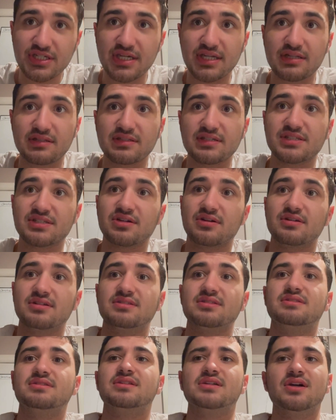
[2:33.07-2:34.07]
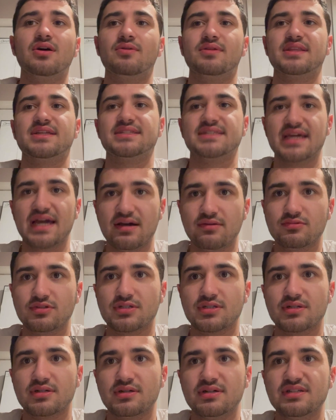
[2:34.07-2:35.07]
Italy started to go on the
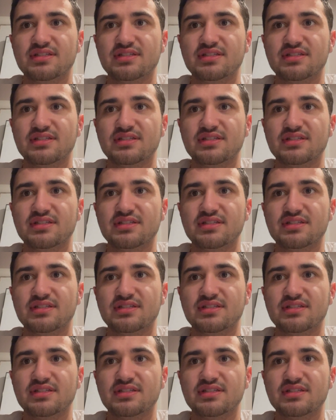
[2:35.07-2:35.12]
downturn,